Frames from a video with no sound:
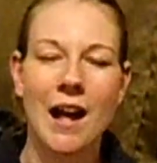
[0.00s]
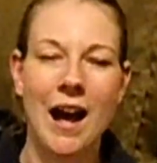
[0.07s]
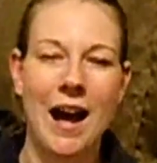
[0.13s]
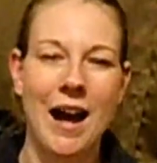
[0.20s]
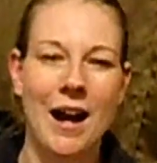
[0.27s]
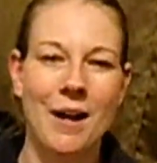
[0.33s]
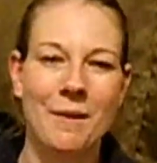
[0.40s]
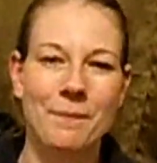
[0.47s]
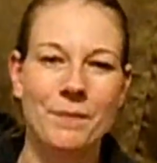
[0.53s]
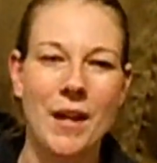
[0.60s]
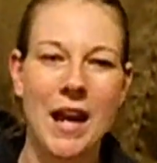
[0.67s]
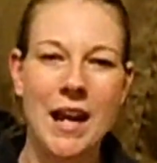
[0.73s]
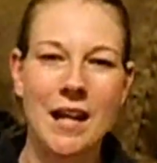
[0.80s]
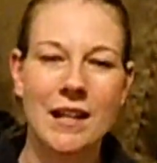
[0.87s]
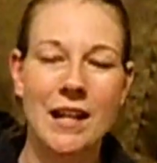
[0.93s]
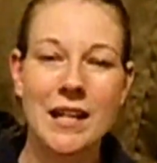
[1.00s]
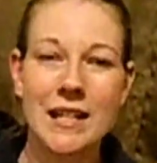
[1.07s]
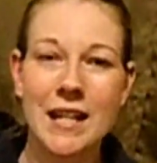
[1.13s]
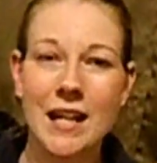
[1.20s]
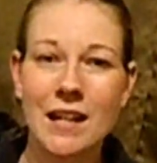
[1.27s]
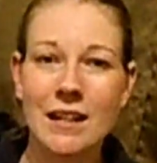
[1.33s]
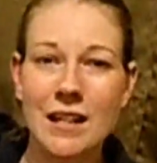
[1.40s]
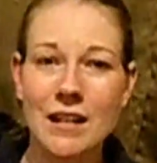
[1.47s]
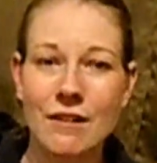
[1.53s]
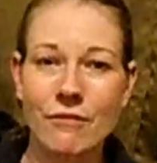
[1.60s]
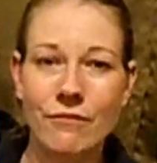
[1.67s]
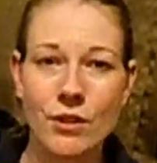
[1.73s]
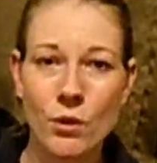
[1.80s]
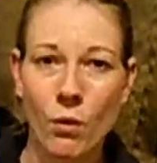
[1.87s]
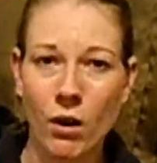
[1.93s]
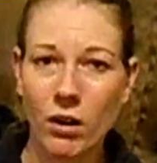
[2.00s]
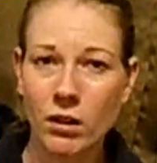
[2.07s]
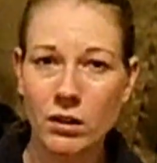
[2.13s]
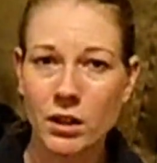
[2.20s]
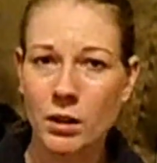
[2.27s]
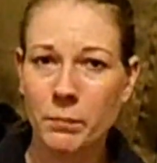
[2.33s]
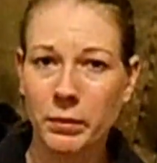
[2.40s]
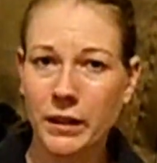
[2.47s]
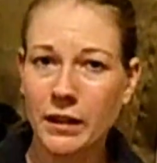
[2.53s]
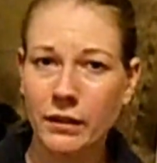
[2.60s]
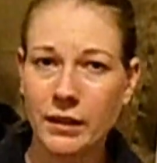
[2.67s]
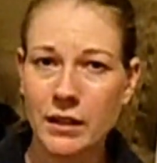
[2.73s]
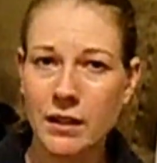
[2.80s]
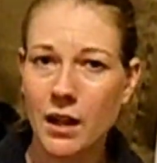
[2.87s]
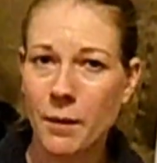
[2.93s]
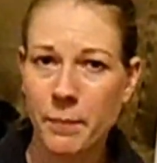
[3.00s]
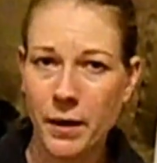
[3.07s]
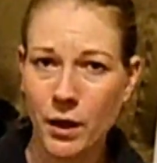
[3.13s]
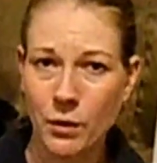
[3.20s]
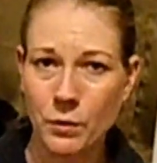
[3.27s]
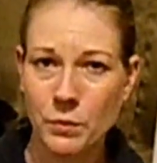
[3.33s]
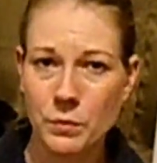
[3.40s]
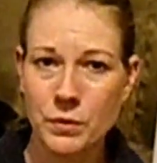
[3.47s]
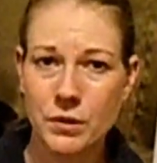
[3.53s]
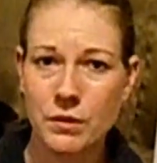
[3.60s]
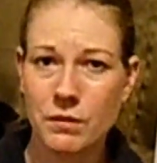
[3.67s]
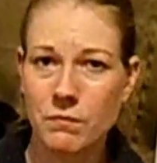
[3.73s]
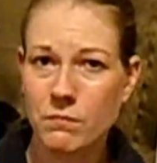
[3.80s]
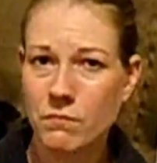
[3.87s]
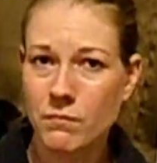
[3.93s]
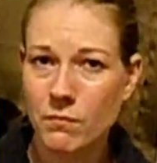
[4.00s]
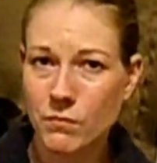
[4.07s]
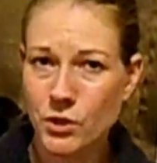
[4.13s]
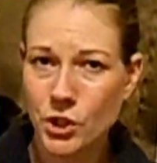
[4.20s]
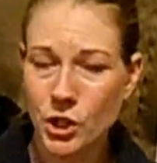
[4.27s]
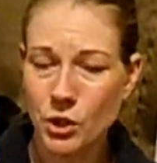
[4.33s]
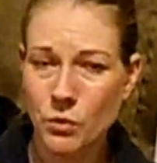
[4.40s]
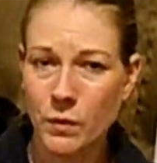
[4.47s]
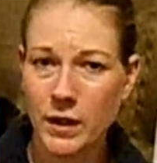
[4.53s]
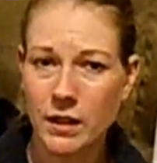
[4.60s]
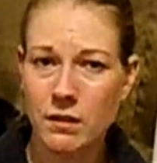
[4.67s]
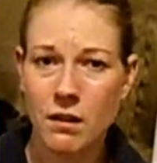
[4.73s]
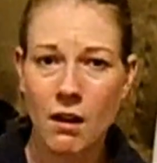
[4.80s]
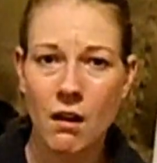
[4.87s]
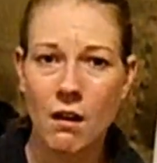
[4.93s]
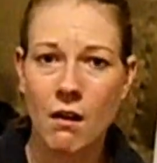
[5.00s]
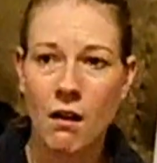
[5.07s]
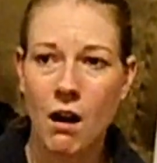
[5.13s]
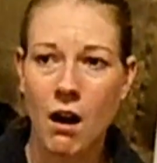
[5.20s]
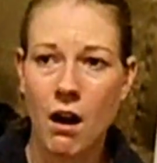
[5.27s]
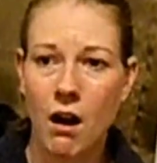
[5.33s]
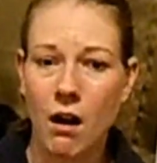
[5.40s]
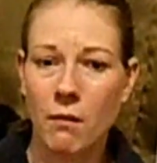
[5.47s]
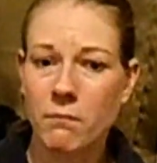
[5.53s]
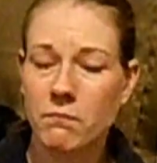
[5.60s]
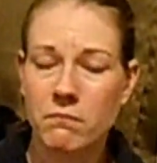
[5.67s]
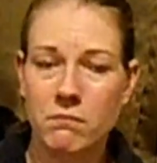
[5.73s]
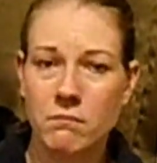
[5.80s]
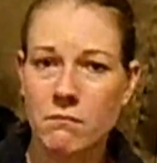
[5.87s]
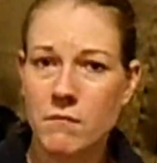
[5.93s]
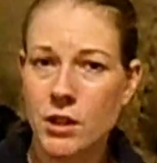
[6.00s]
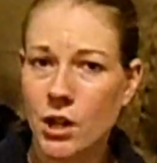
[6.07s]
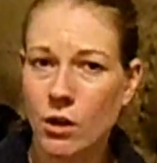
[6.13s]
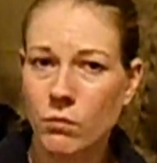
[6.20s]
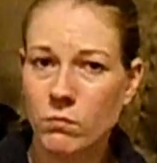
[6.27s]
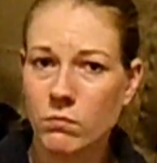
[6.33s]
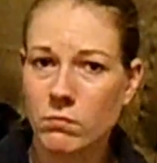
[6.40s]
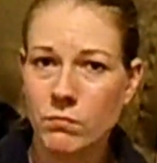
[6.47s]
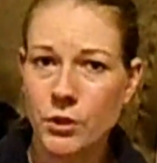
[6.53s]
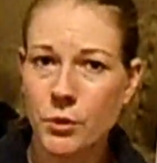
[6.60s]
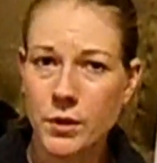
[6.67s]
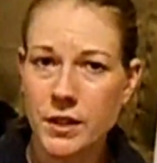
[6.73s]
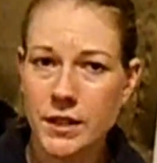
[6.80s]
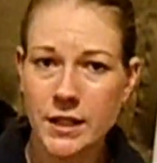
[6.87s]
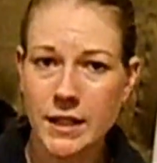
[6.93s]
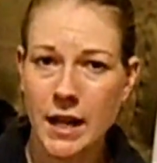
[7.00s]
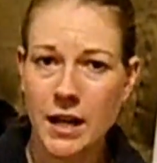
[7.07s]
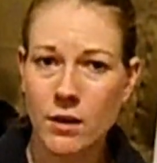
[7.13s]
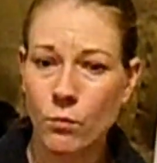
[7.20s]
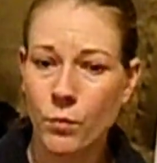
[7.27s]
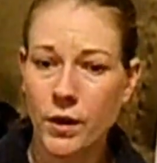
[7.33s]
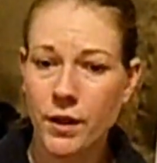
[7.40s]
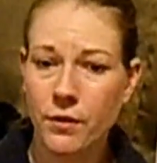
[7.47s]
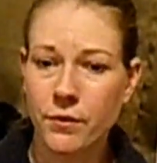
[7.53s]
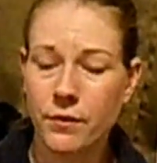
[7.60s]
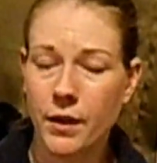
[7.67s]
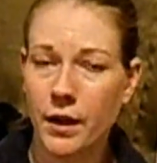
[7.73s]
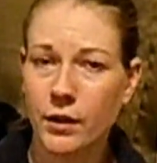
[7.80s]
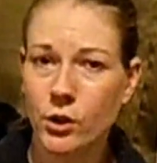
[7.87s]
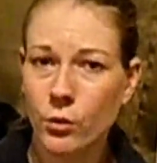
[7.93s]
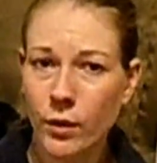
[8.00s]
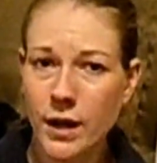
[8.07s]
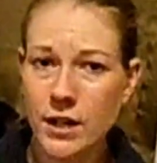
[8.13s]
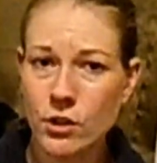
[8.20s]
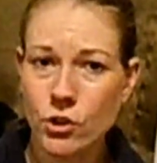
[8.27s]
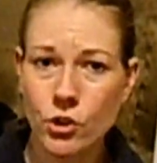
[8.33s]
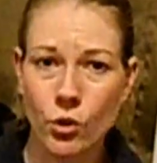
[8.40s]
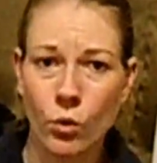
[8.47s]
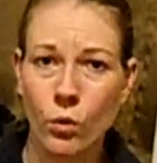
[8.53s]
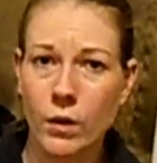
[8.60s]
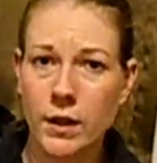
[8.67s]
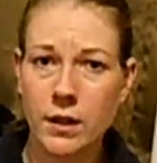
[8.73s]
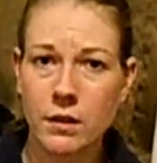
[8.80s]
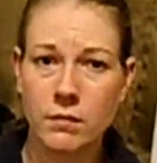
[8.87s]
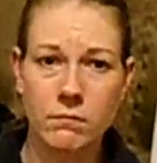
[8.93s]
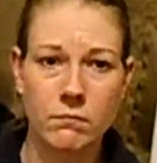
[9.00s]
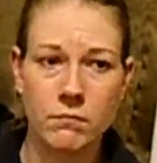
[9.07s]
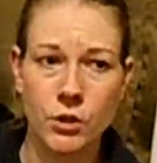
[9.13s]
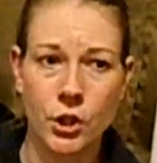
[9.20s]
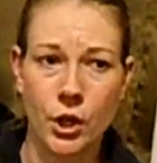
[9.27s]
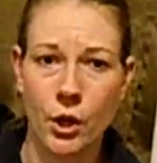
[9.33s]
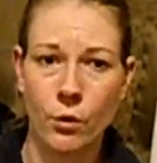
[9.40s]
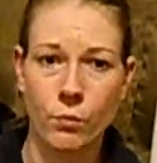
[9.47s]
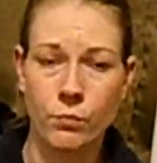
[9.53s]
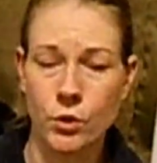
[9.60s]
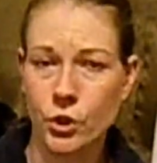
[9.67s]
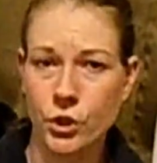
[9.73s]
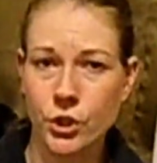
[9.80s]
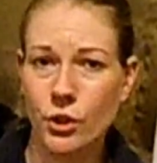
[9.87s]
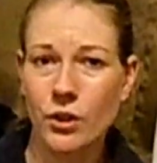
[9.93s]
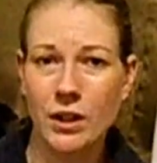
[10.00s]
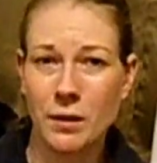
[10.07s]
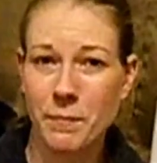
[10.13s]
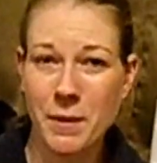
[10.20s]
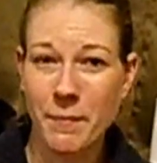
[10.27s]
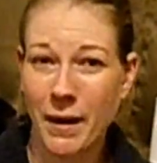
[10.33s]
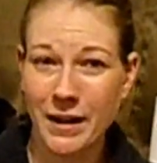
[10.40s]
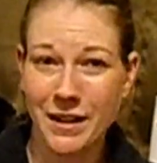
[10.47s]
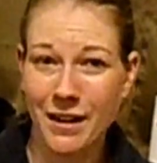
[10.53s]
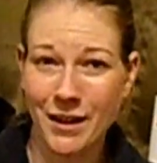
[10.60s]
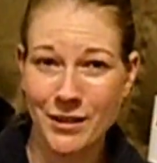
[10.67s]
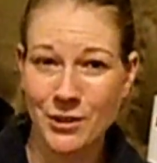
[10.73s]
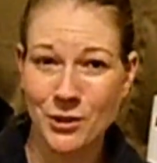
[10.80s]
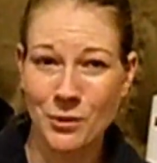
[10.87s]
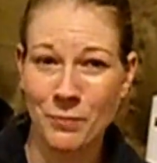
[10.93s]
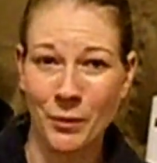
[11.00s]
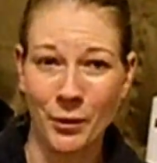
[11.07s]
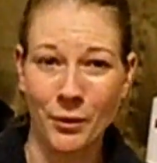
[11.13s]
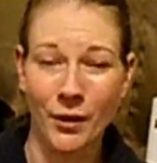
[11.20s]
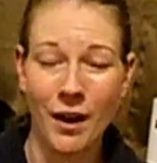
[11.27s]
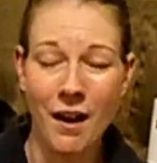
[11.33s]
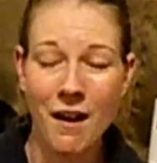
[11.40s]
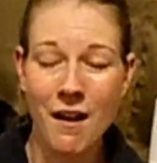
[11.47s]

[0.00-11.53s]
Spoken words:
And again, if you are completely opposed to it, you can stay with Crate Joy. You're still going to be my customer.